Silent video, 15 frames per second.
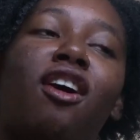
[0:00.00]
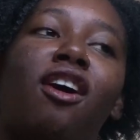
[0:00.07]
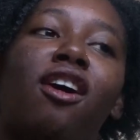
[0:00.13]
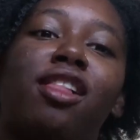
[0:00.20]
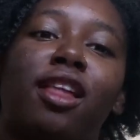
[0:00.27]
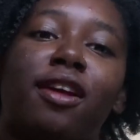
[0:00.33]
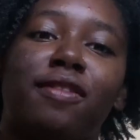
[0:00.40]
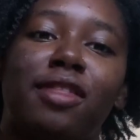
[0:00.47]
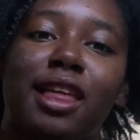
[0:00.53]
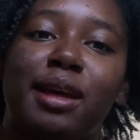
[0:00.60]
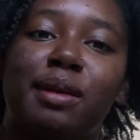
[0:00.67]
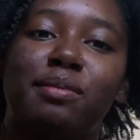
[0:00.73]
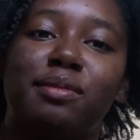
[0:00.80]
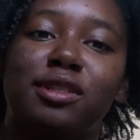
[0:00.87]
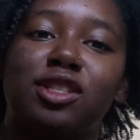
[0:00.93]
all of
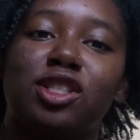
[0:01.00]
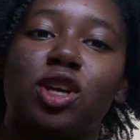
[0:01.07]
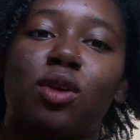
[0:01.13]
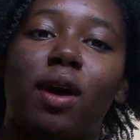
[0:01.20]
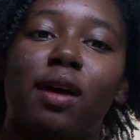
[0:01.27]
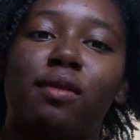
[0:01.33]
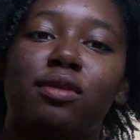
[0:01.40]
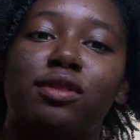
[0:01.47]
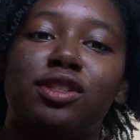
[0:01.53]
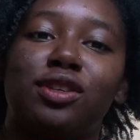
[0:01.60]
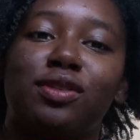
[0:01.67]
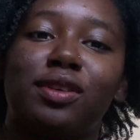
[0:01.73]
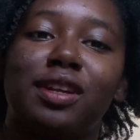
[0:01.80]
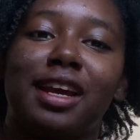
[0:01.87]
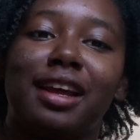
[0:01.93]
them, so I will
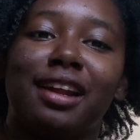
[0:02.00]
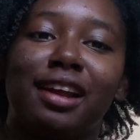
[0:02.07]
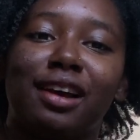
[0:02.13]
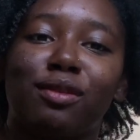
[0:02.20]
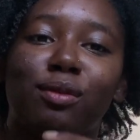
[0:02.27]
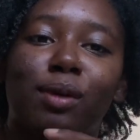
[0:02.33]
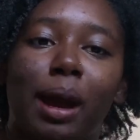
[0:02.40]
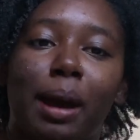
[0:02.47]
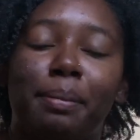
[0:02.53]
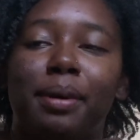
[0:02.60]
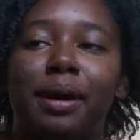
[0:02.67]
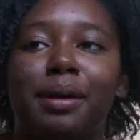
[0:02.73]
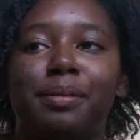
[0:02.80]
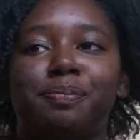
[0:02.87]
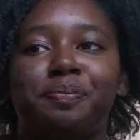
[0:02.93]
do it in a wrap
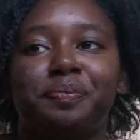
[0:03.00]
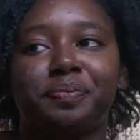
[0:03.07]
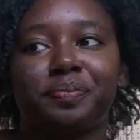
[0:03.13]
up.